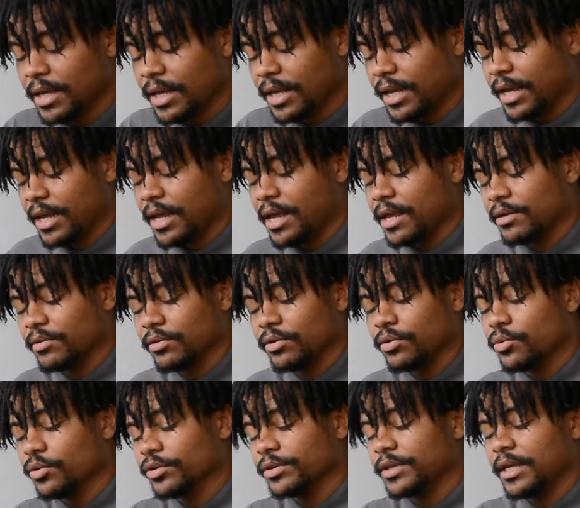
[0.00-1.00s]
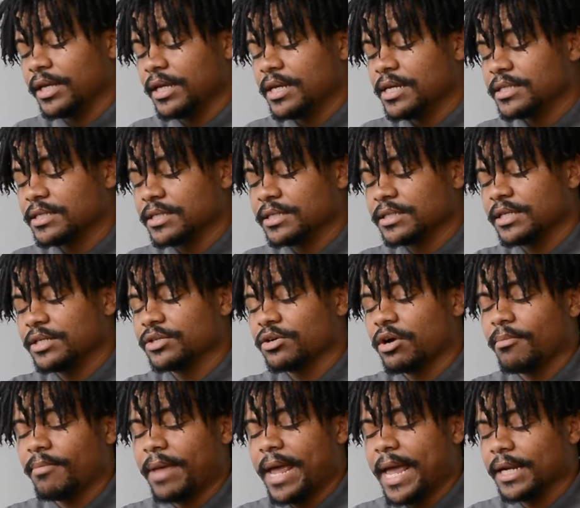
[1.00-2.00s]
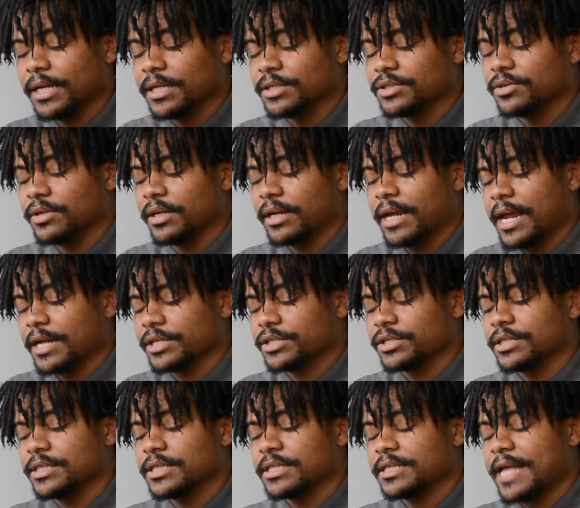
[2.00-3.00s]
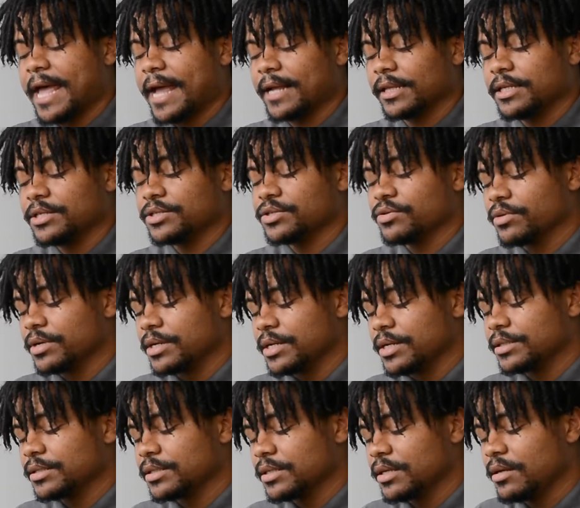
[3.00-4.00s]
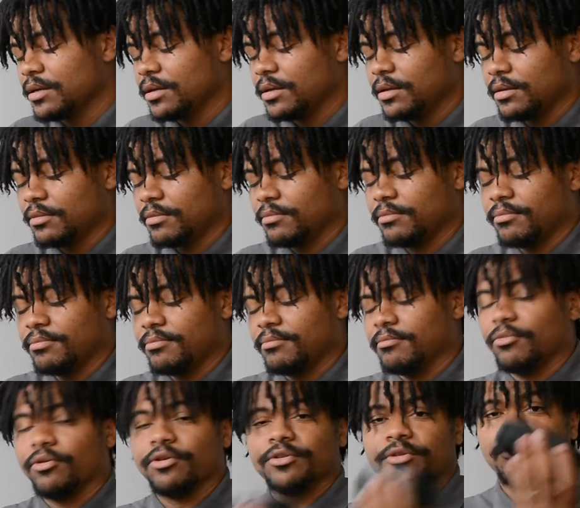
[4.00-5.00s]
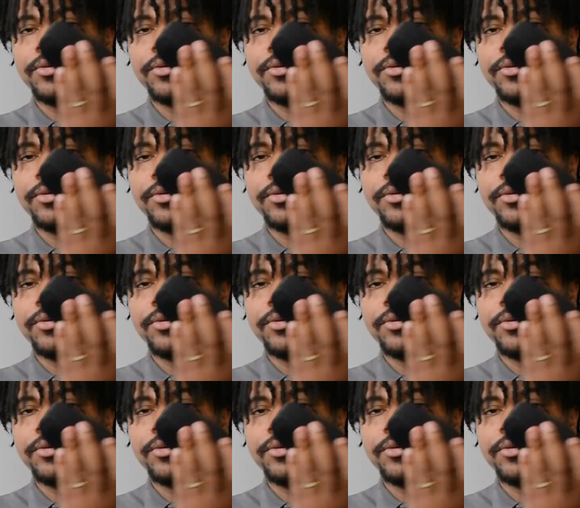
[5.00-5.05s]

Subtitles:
And the cool thing is, since these are magnets, you can actually stack these grids more than